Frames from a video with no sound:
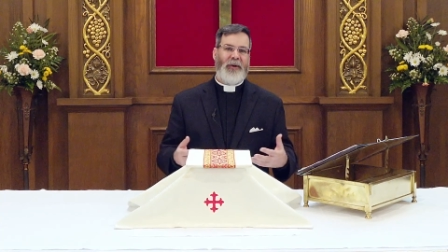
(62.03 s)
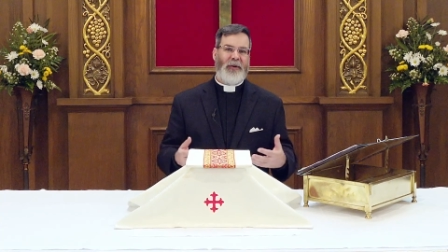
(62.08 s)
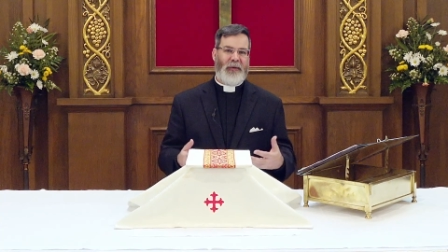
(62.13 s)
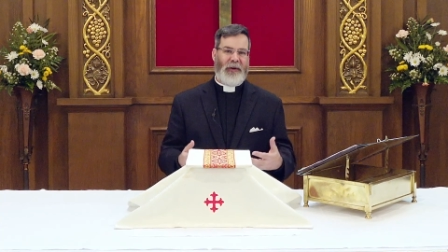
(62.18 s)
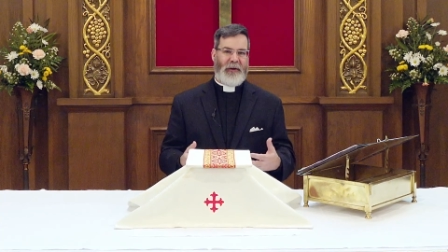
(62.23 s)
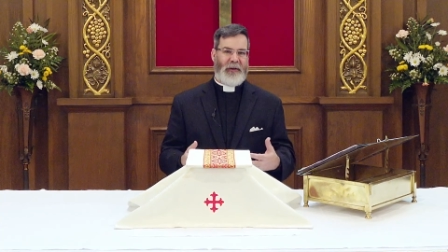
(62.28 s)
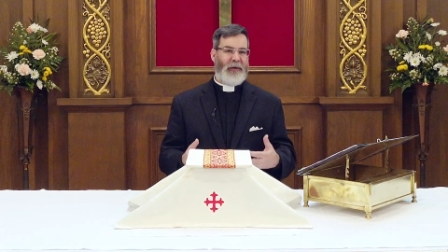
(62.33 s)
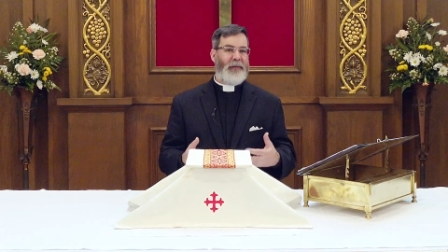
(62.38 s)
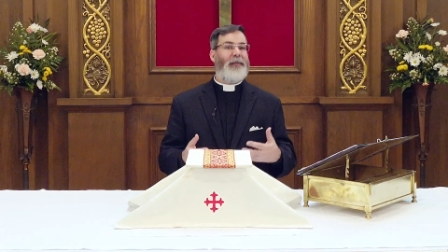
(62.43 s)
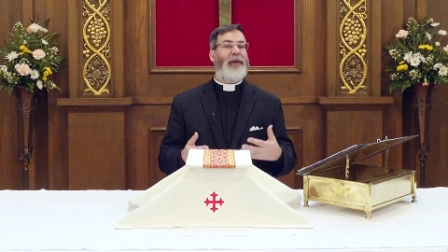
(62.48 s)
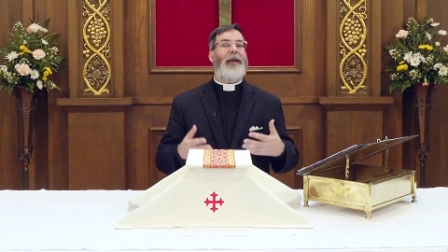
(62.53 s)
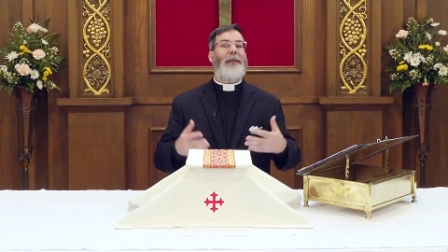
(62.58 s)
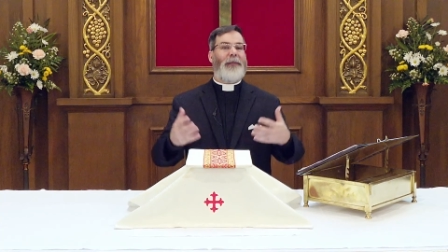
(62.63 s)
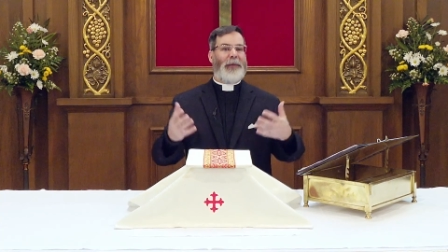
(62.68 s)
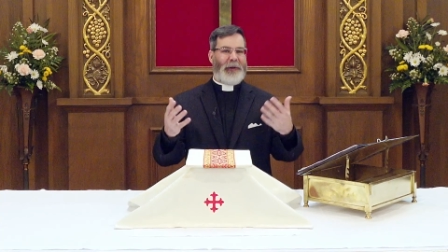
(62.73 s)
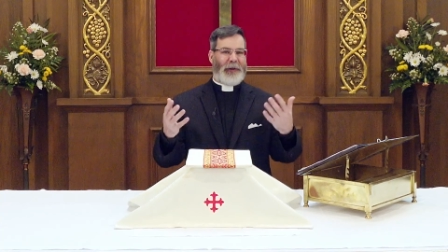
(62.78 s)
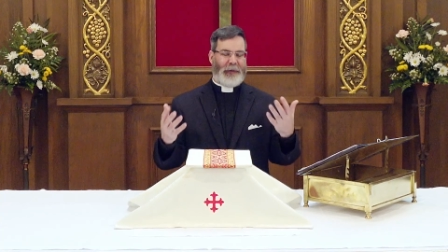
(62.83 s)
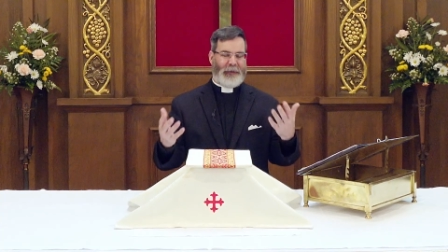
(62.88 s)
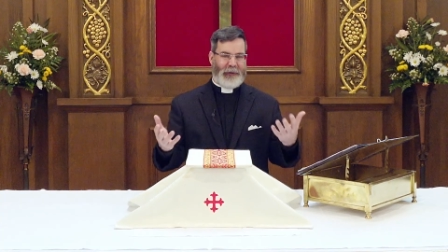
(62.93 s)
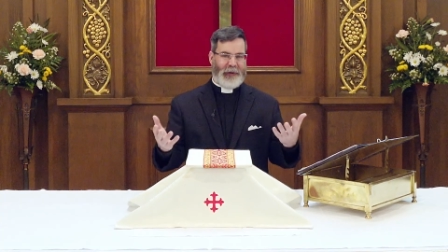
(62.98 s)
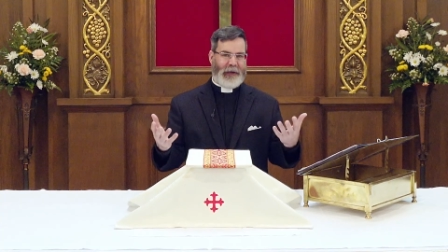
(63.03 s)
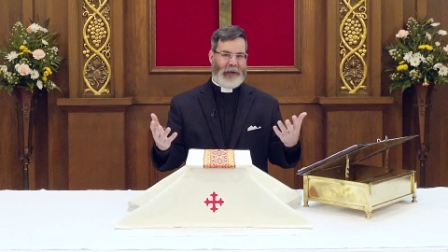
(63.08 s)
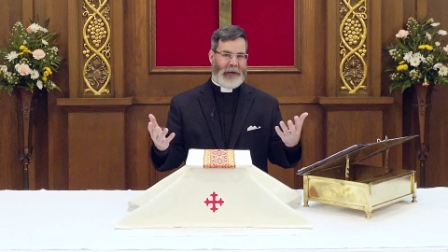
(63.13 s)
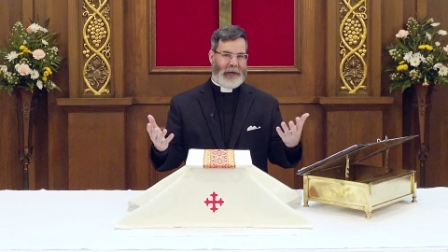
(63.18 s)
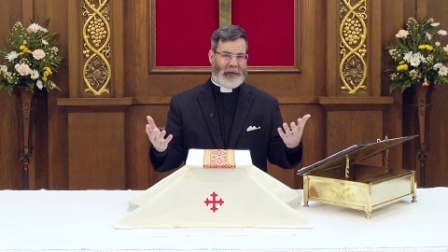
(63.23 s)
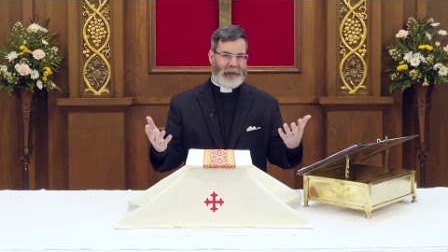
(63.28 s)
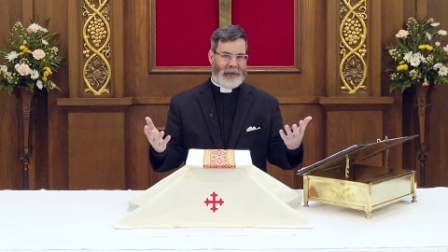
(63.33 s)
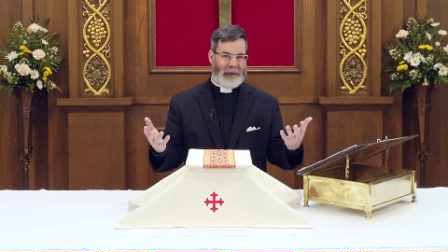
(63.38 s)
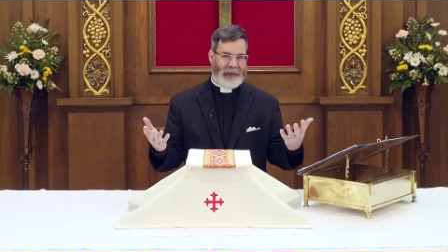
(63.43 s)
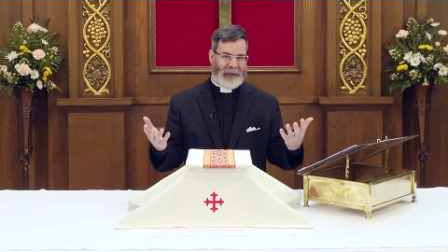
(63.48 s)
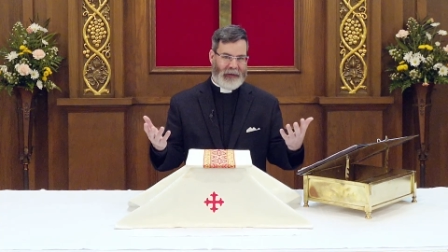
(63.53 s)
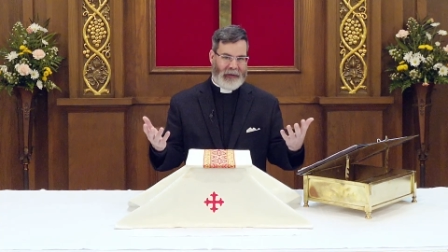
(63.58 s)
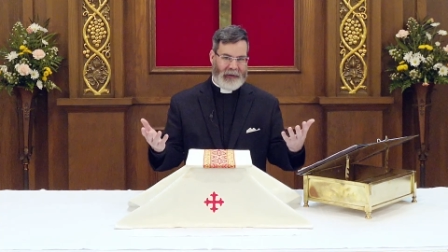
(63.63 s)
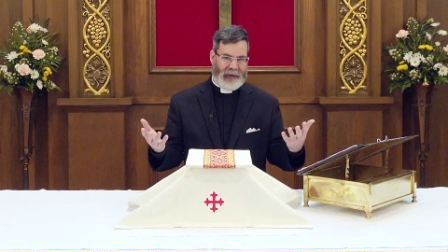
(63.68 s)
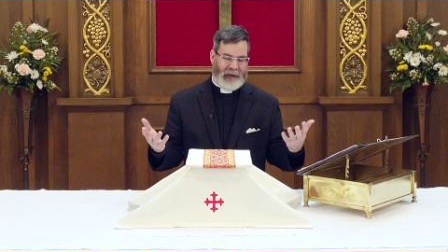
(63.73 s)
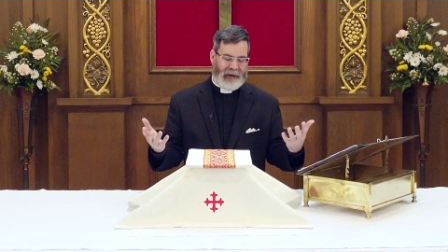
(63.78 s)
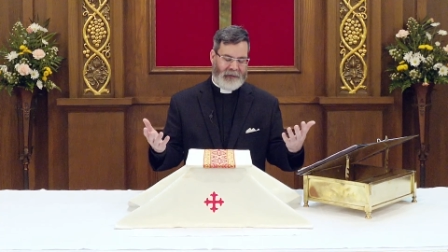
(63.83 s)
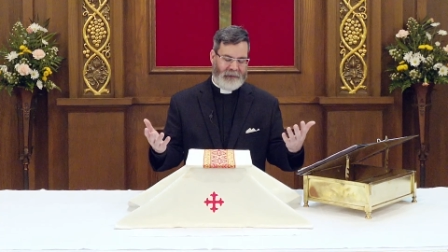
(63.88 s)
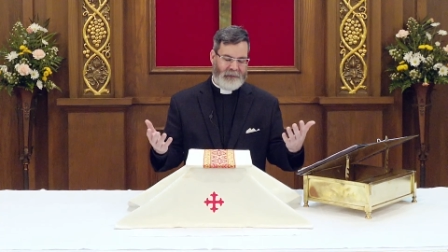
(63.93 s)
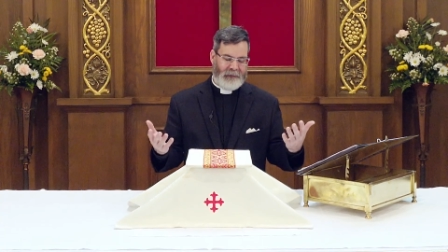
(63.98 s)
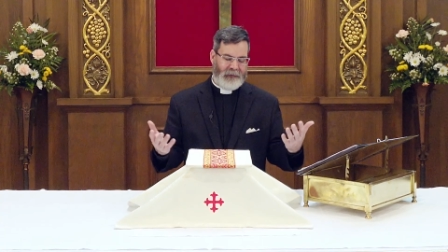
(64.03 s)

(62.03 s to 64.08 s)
where the people are bringing it to God.